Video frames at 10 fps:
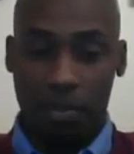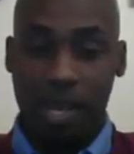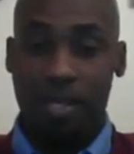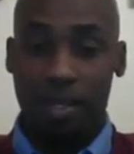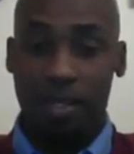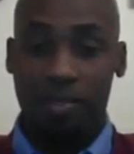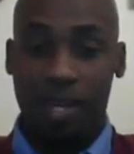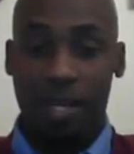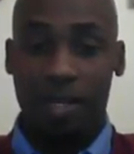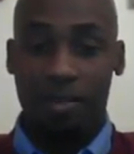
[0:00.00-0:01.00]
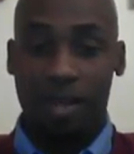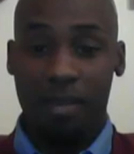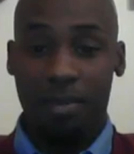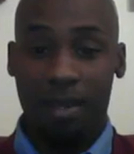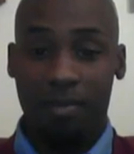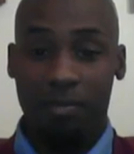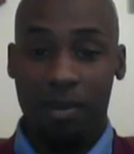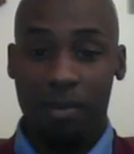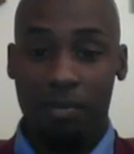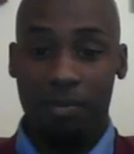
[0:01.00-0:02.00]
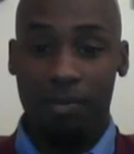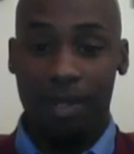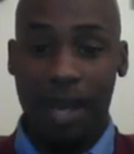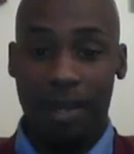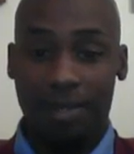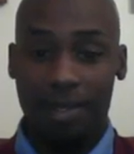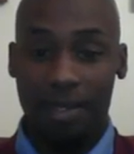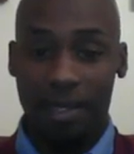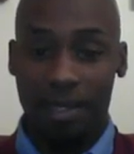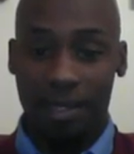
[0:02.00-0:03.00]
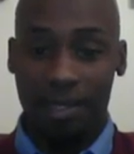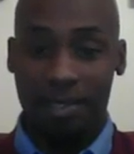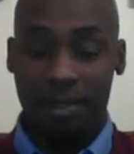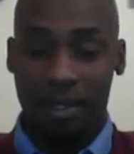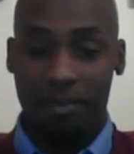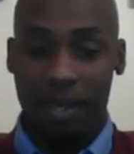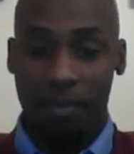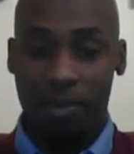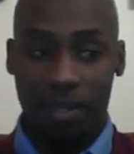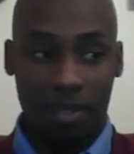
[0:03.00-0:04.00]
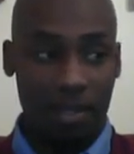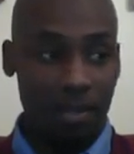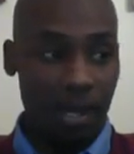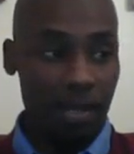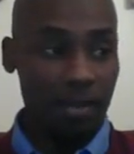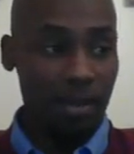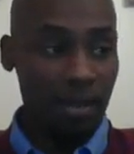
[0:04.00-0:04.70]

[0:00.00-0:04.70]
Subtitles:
basically to try to keep me from relaxing and getting any sleep that particular night.